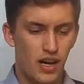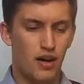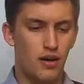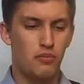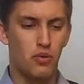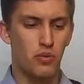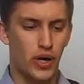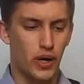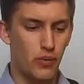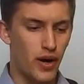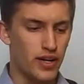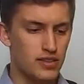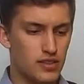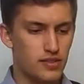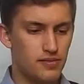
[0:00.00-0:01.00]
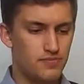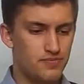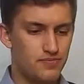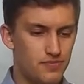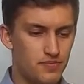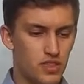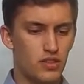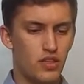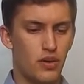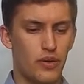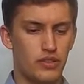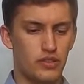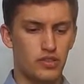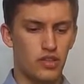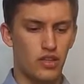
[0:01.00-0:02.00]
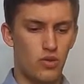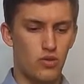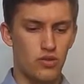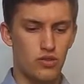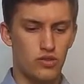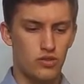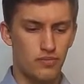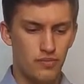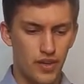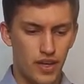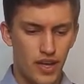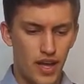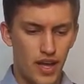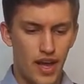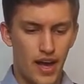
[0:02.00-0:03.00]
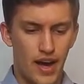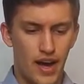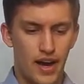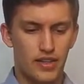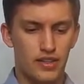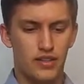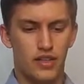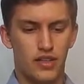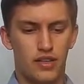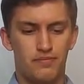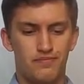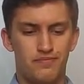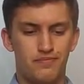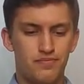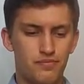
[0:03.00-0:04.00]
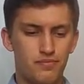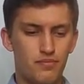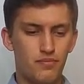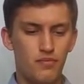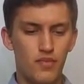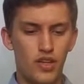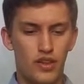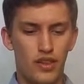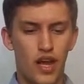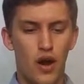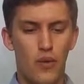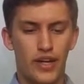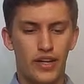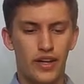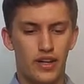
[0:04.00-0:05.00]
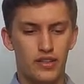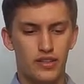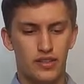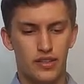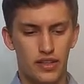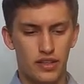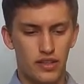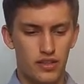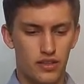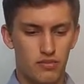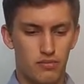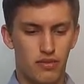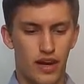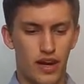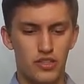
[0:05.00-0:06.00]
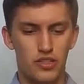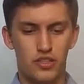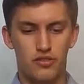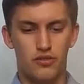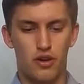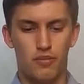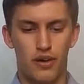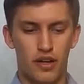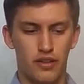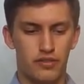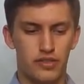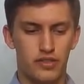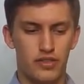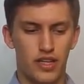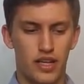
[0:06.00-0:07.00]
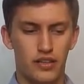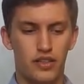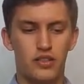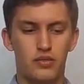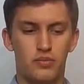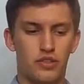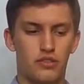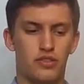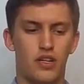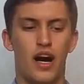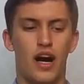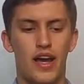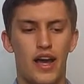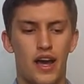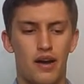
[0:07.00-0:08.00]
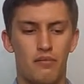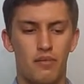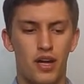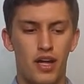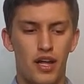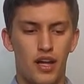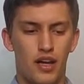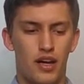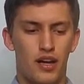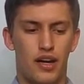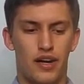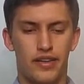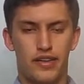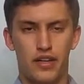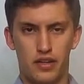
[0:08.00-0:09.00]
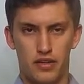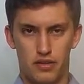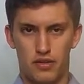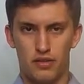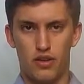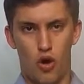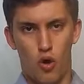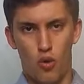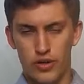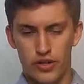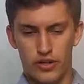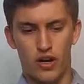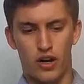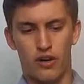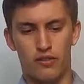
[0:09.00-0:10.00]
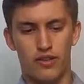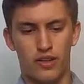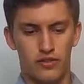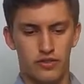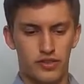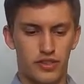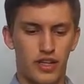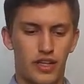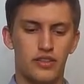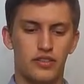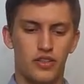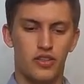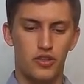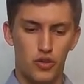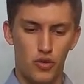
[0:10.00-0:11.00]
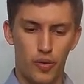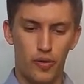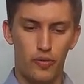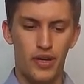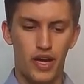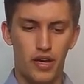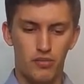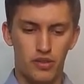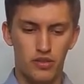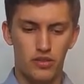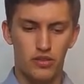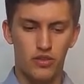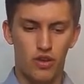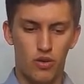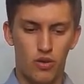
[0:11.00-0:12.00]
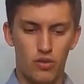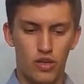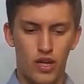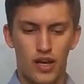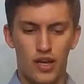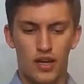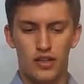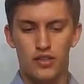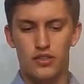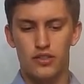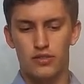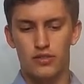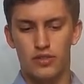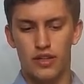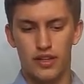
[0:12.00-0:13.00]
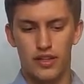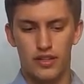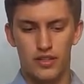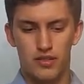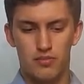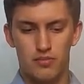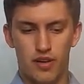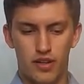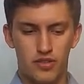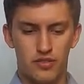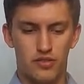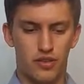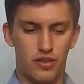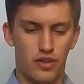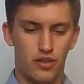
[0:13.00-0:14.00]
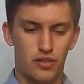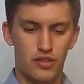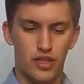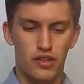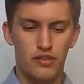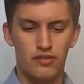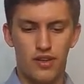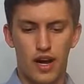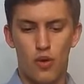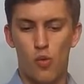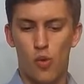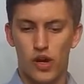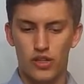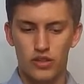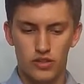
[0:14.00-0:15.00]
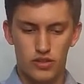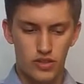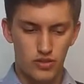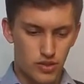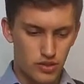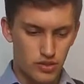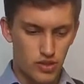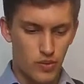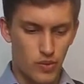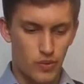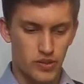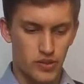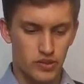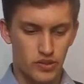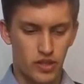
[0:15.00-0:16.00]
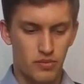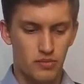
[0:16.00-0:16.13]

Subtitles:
pull request, so it's closed, and now I can delete the branch from Alfreds Jenkins because I am the owner of Alfreds Jenkins, and you will be able to delete this branch for yourself. I won't do it, so I want to keep